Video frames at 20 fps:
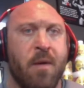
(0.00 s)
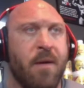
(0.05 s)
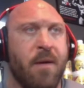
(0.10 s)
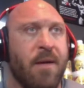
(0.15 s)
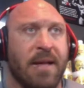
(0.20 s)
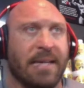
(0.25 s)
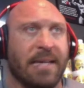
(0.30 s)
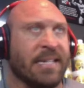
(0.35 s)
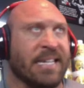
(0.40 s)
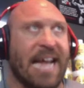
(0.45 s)

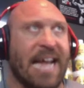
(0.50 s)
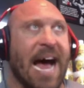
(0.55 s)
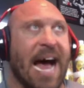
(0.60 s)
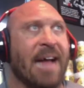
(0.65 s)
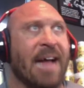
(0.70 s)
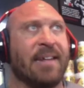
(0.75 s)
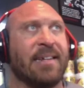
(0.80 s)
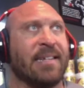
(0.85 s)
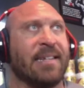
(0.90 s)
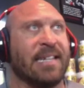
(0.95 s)
It's
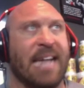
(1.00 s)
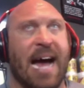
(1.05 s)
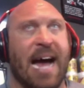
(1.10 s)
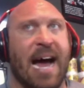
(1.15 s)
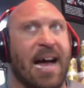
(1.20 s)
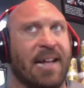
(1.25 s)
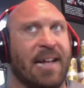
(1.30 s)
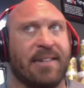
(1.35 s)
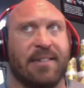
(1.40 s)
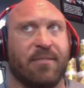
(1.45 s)

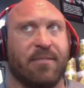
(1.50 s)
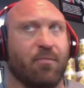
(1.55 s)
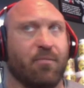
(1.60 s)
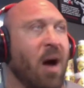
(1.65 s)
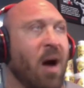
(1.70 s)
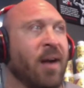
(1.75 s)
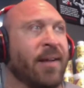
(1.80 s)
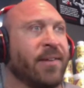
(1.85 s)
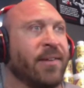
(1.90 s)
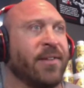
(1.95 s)
not
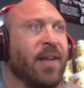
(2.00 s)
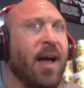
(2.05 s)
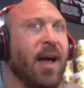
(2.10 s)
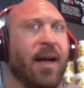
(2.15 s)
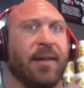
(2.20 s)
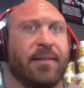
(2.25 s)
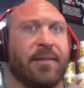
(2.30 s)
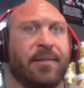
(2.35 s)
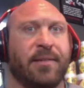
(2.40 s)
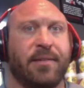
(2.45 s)
rocket
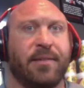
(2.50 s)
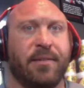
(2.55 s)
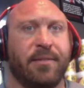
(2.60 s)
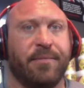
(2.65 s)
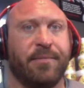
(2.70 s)
science.